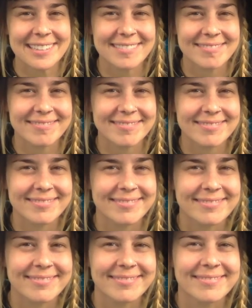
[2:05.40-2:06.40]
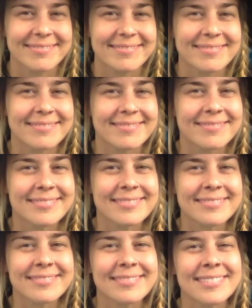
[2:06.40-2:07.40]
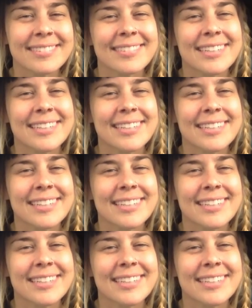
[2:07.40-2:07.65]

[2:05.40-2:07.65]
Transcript: [no speech]